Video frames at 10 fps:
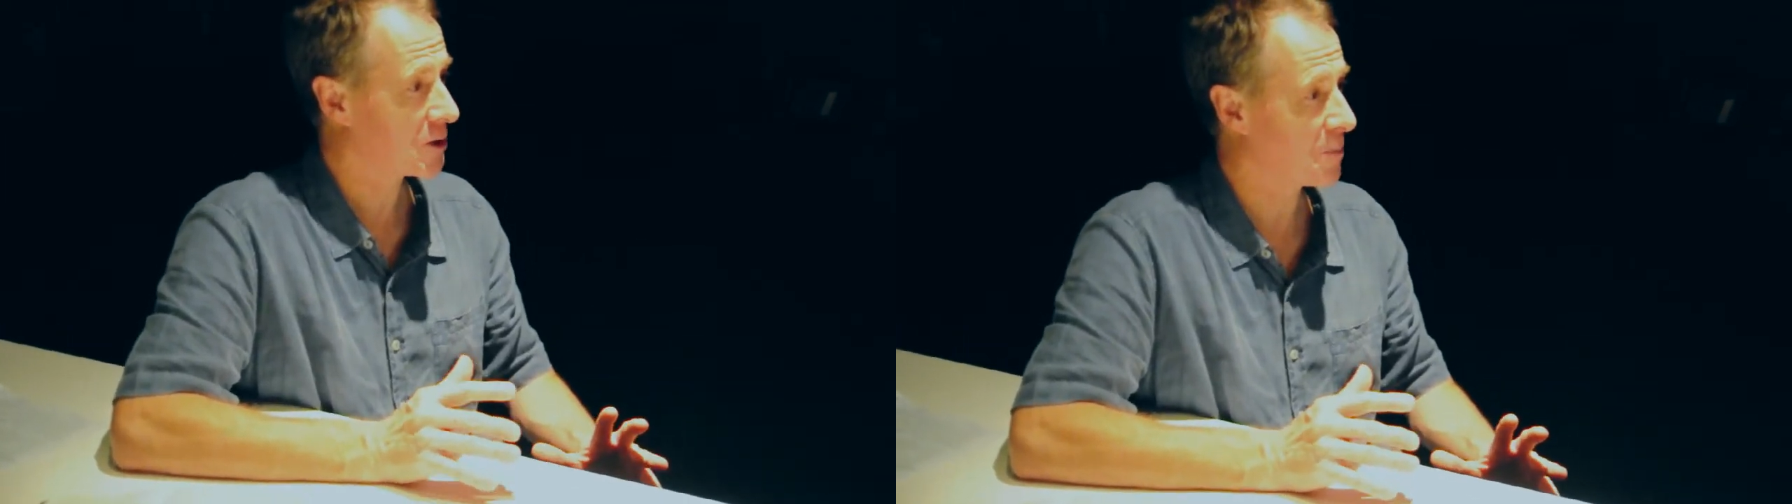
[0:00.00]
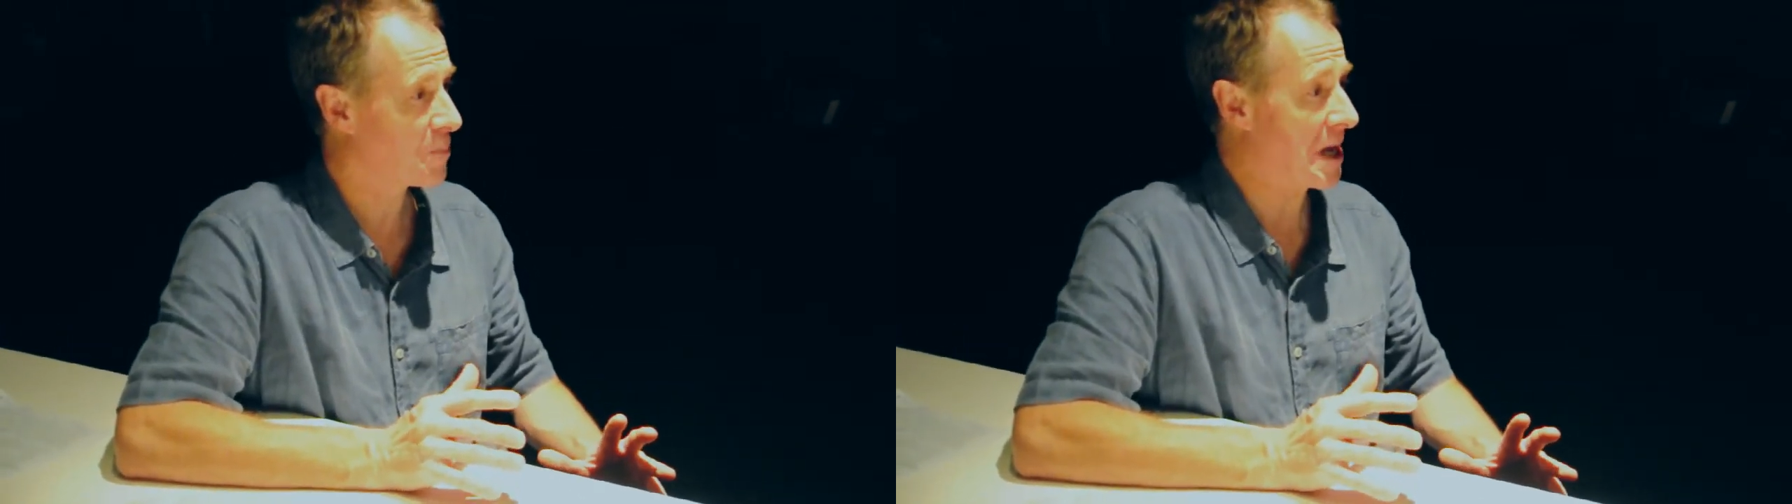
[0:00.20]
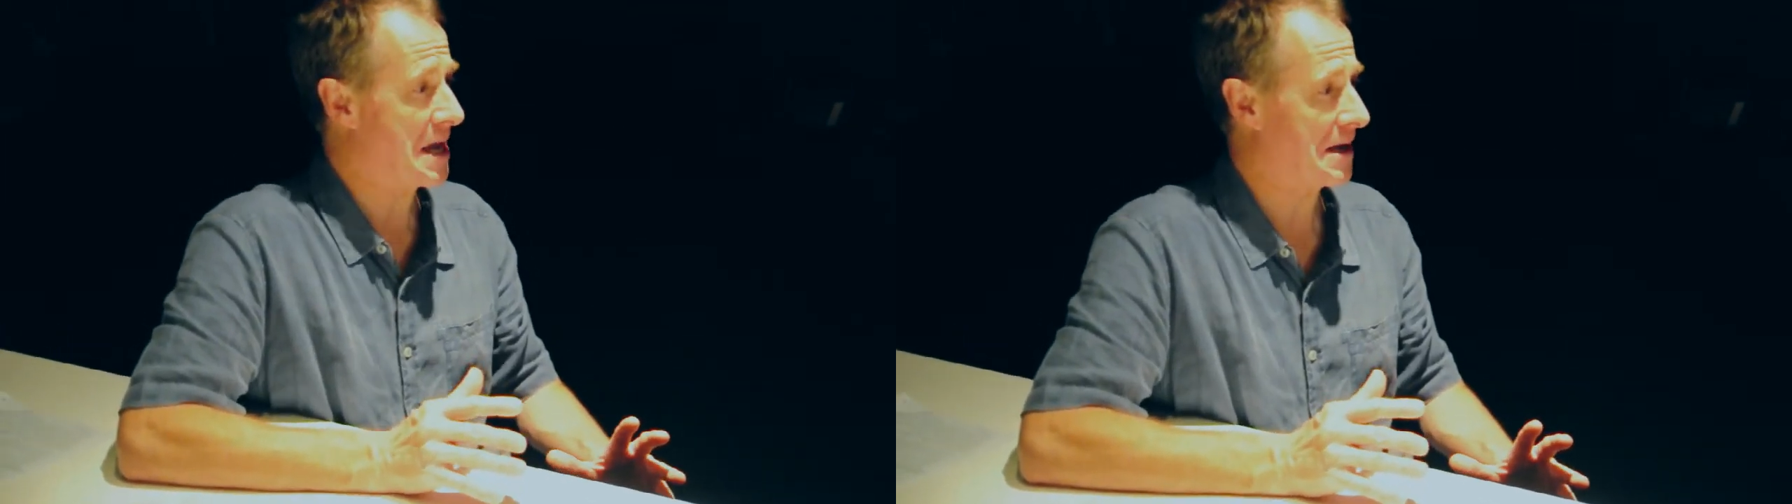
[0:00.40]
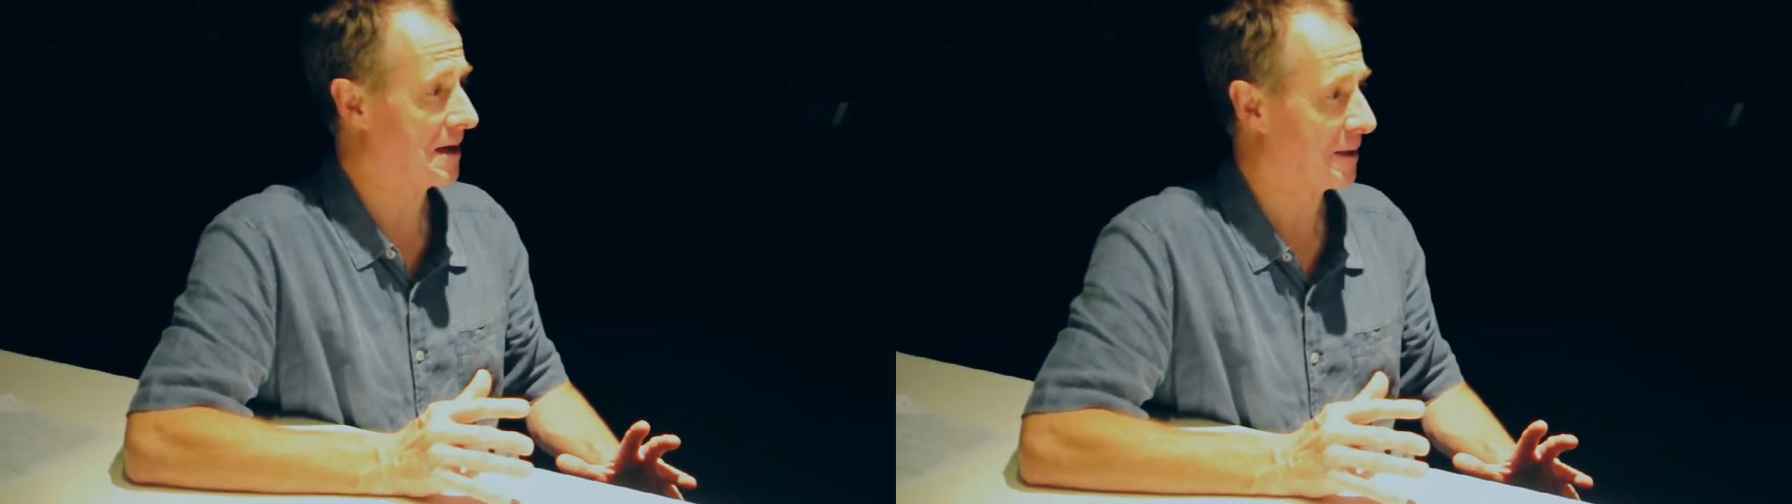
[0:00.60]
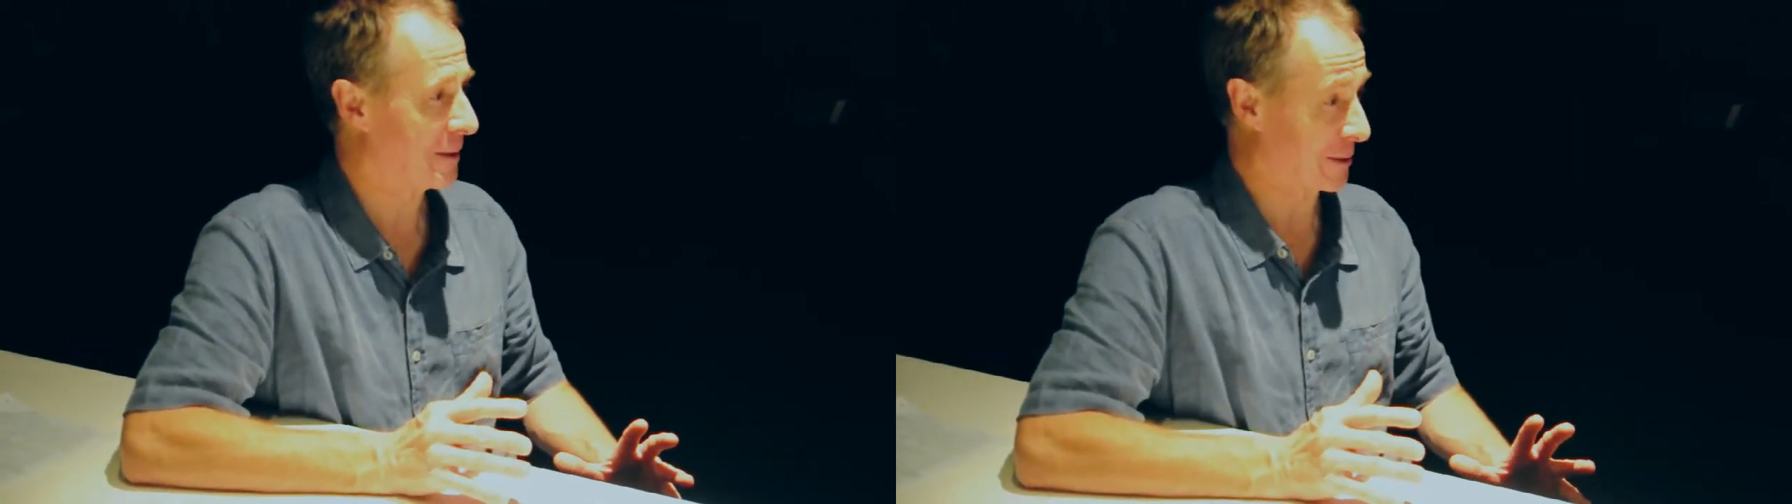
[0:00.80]
to
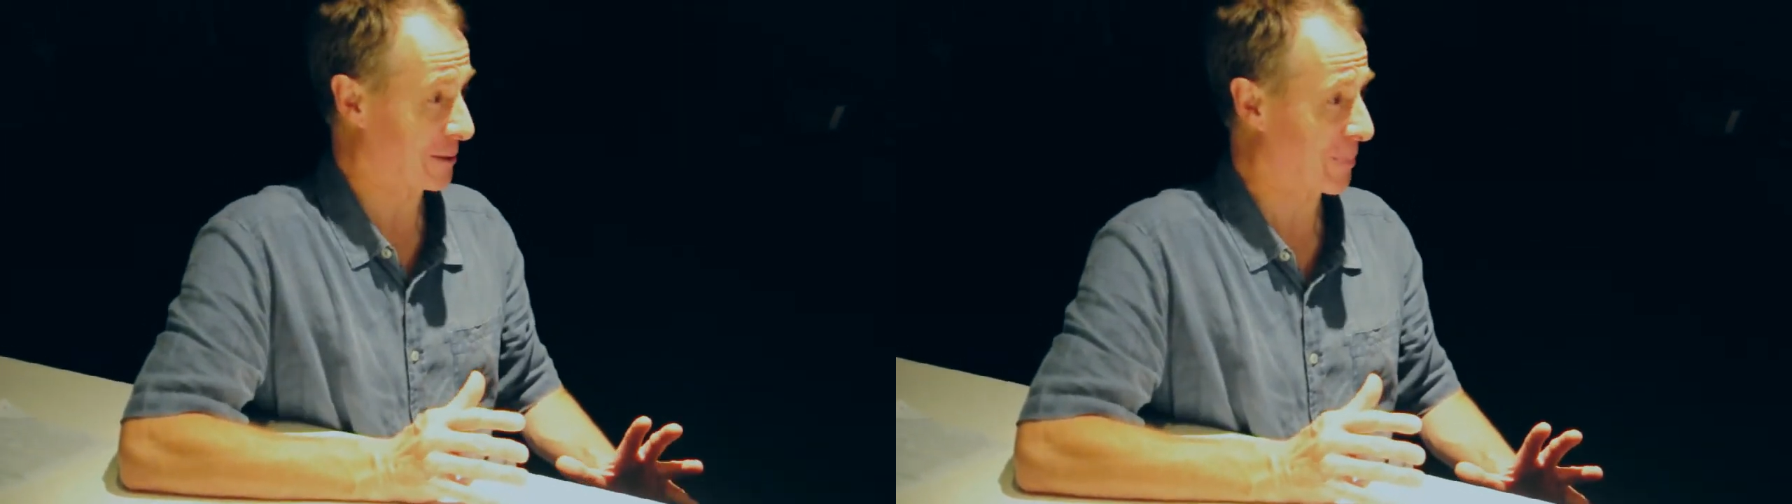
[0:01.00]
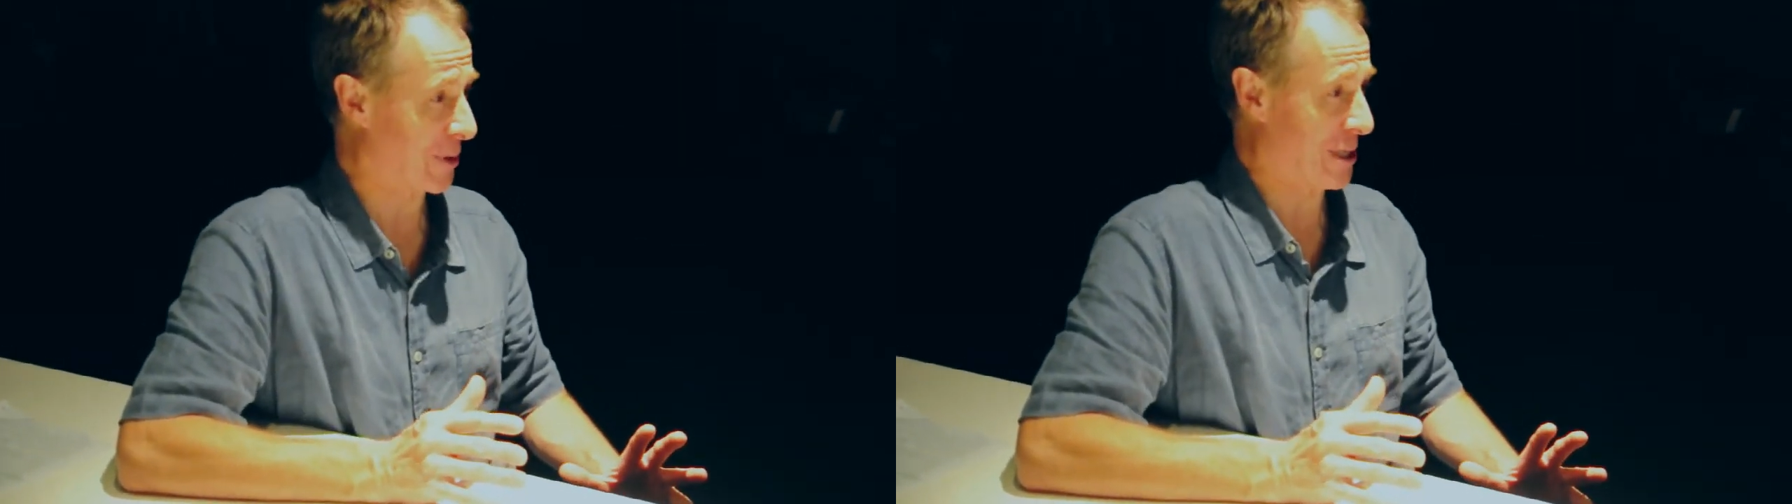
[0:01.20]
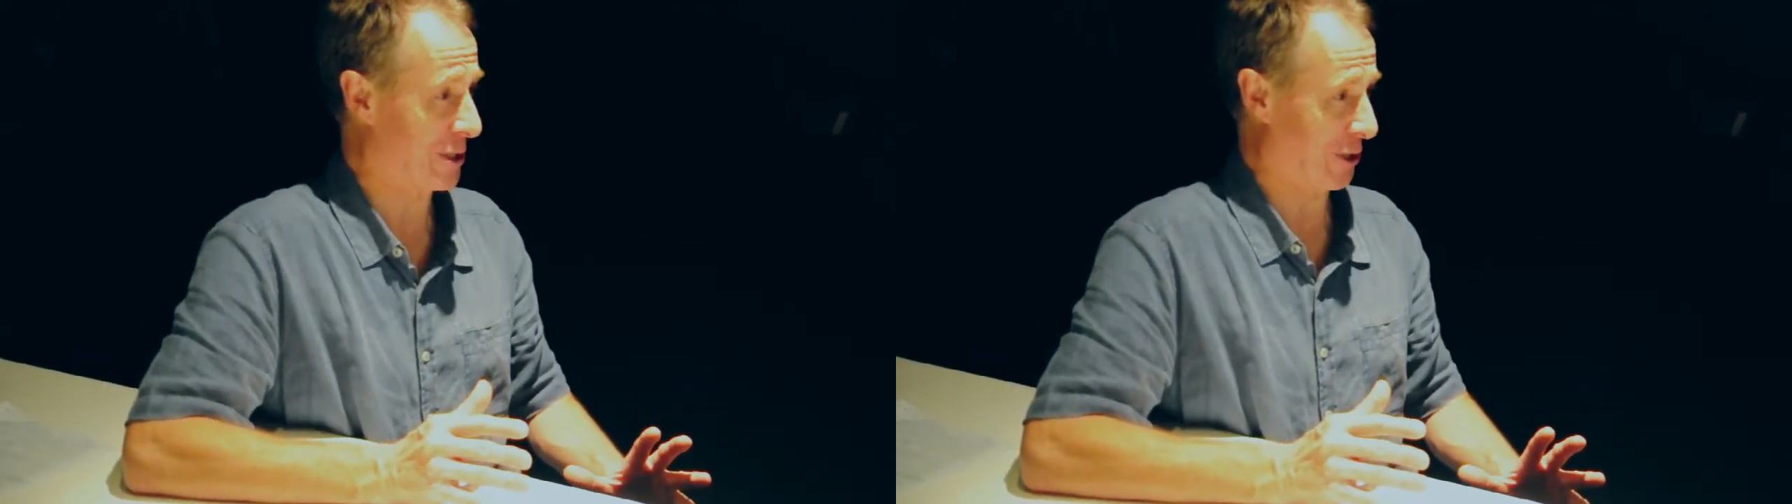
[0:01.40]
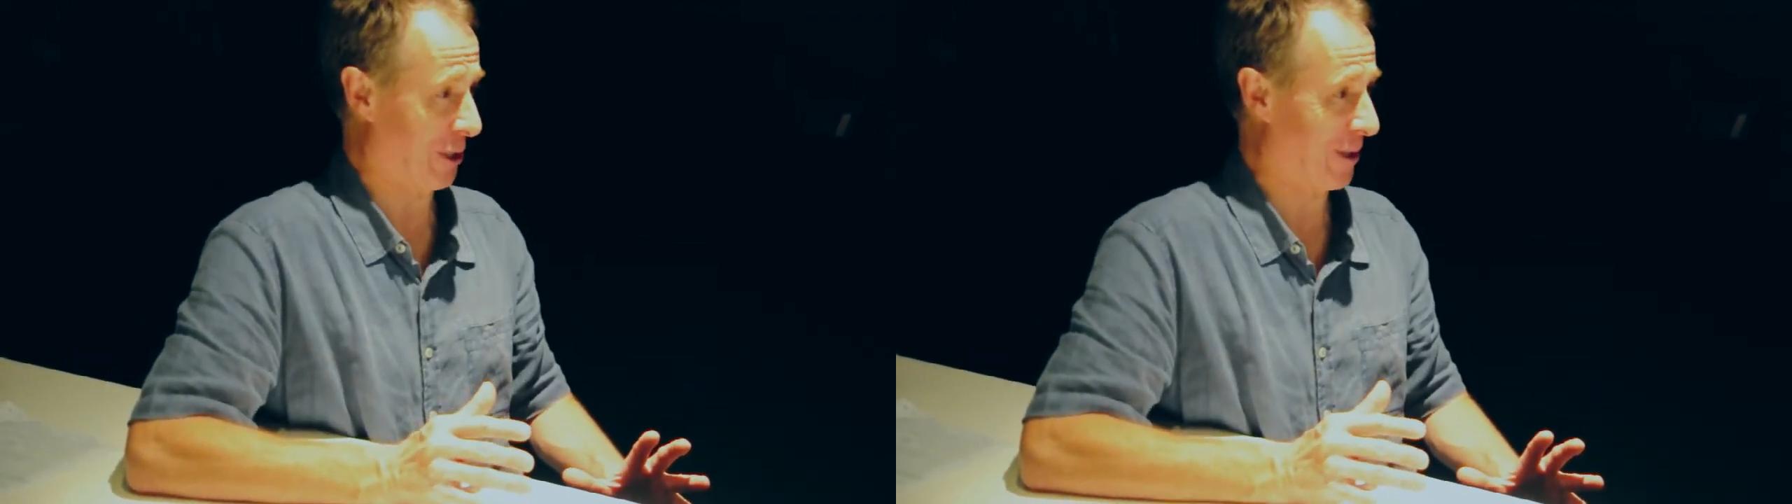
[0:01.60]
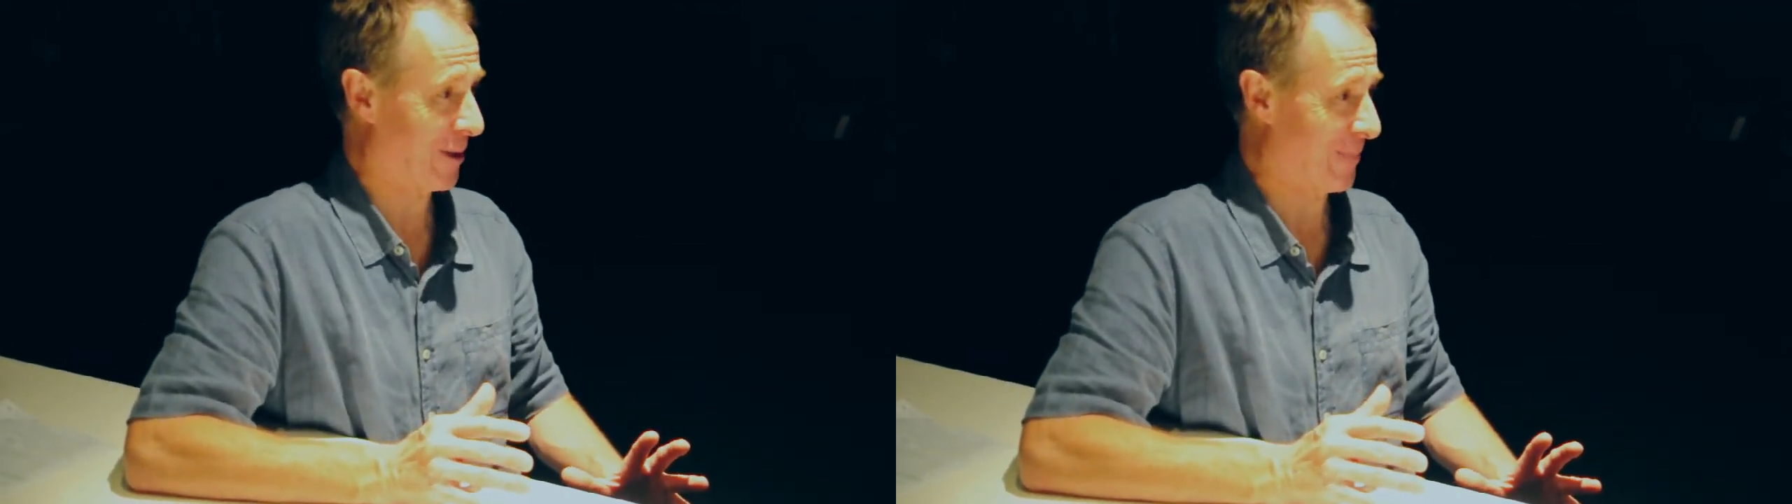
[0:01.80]
peak as a preacher.